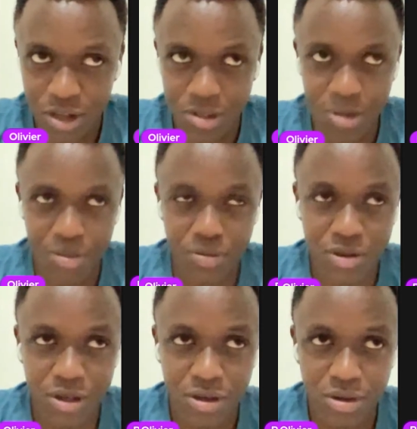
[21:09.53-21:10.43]
get some
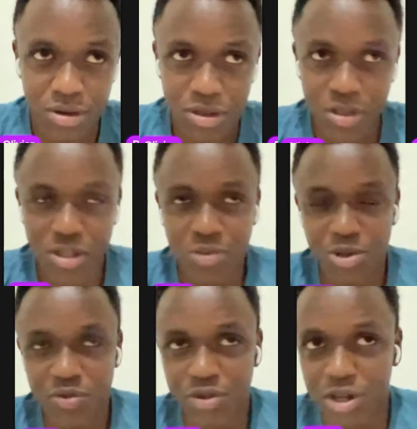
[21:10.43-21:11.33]
technical
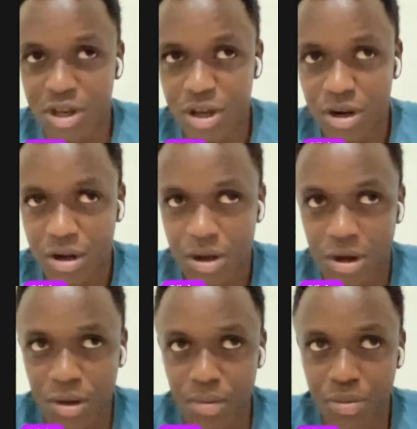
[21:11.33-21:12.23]
internships if you can,
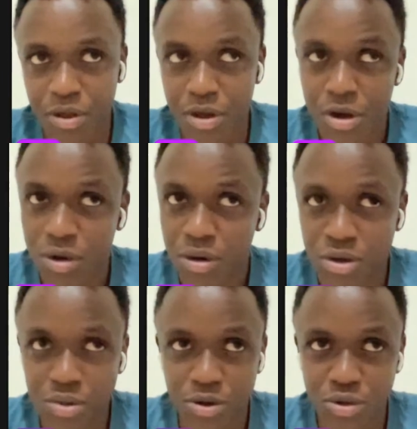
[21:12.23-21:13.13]

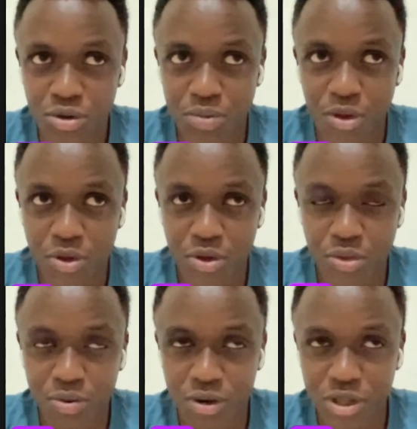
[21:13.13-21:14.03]
contribute to open
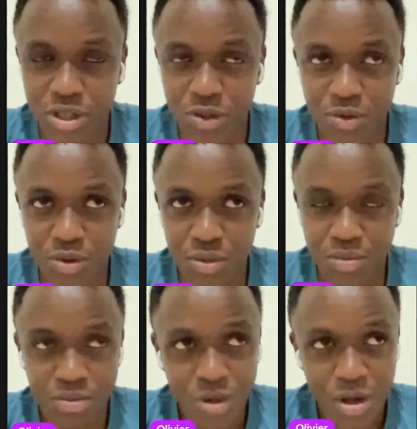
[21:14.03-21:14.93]
source projects
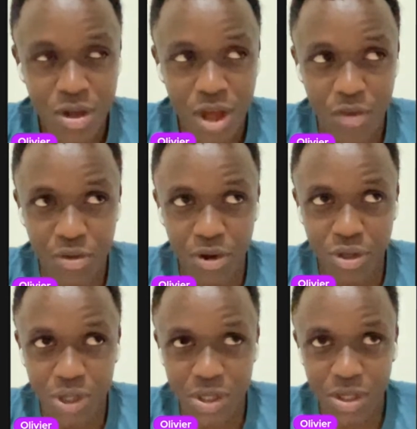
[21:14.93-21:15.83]
if you're
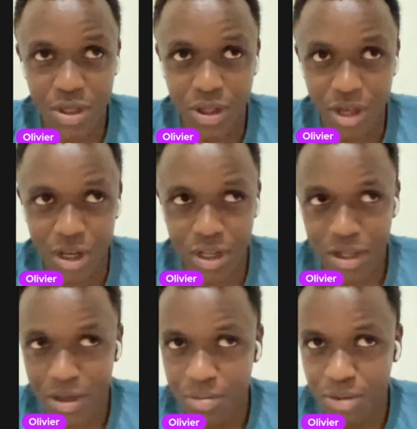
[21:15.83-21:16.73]
interested in that.
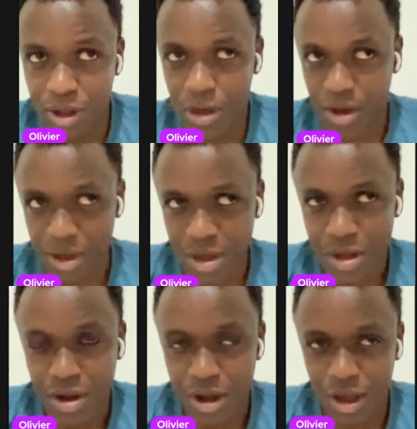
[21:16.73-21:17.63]
But yeah,
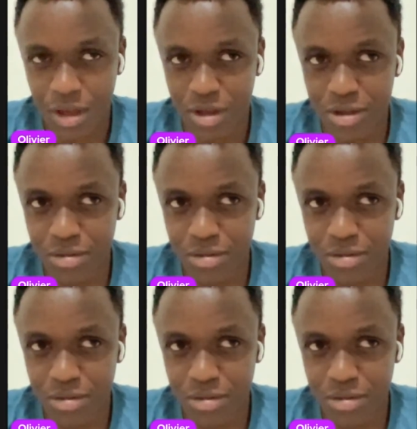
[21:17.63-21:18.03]
like,